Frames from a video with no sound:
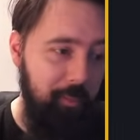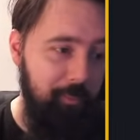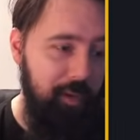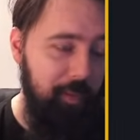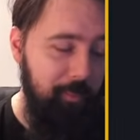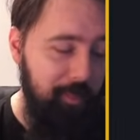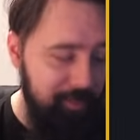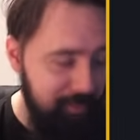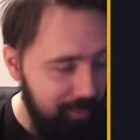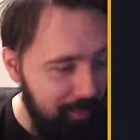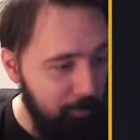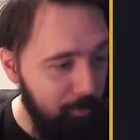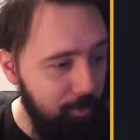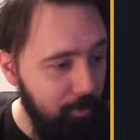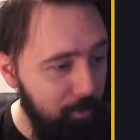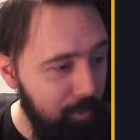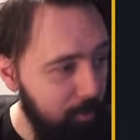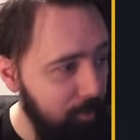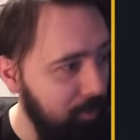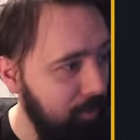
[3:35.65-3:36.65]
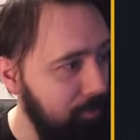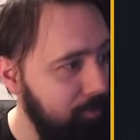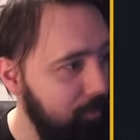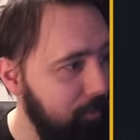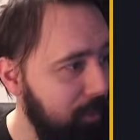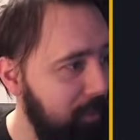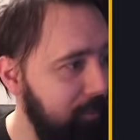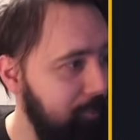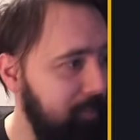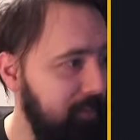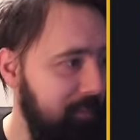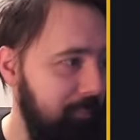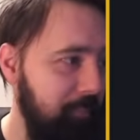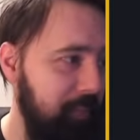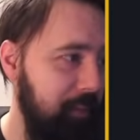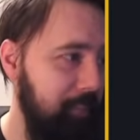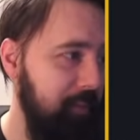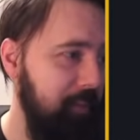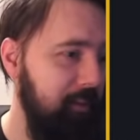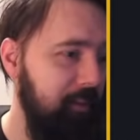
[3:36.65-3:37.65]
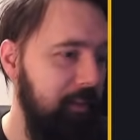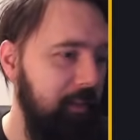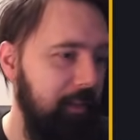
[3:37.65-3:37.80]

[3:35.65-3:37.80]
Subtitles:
I'm not saying we're gonna do that, but maybe.